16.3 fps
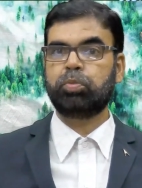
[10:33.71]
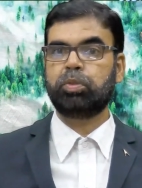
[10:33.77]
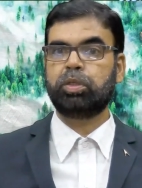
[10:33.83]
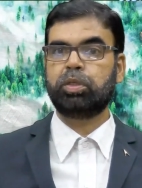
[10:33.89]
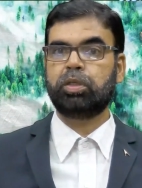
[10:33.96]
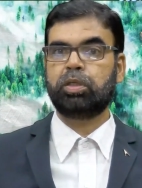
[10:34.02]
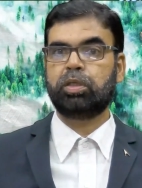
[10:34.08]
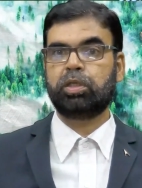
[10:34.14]

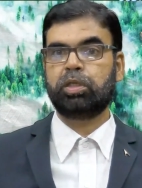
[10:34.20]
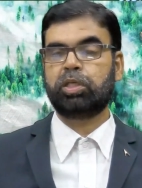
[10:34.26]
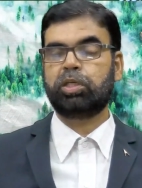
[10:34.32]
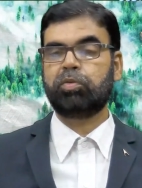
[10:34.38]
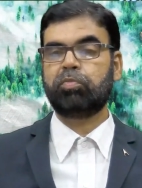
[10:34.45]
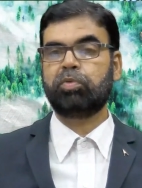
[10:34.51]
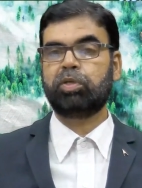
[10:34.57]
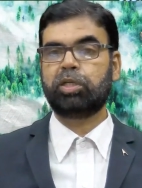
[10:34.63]
be
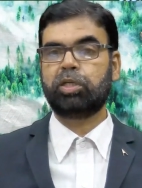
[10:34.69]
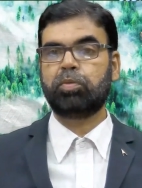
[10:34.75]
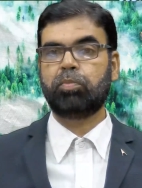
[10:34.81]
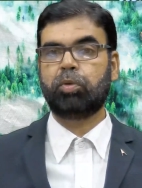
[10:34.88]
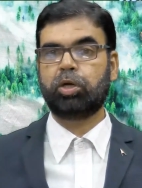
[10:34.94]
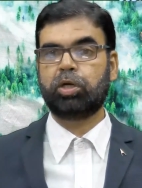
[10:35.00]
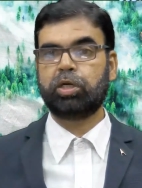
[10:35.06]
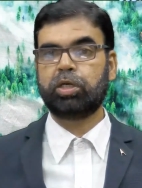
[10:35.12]
given in
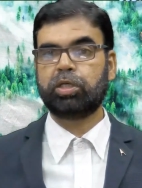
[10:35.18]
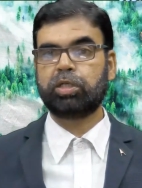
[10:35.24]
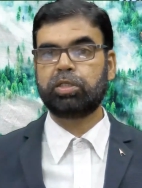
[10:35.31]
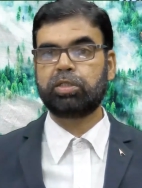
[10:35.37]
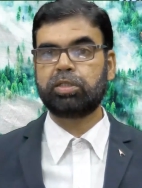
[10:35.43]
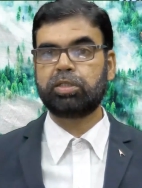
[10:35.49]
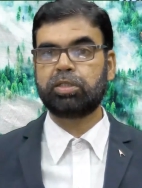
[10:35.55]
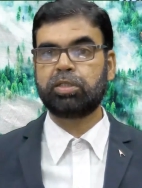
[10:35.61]
moderate
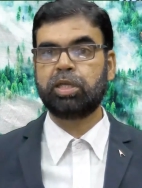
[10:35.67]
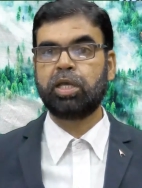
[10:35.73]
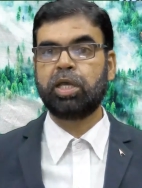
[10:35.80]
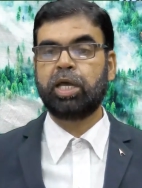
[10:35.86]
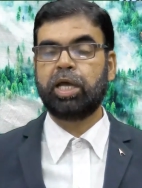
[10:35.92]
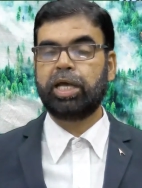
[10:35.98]
cases,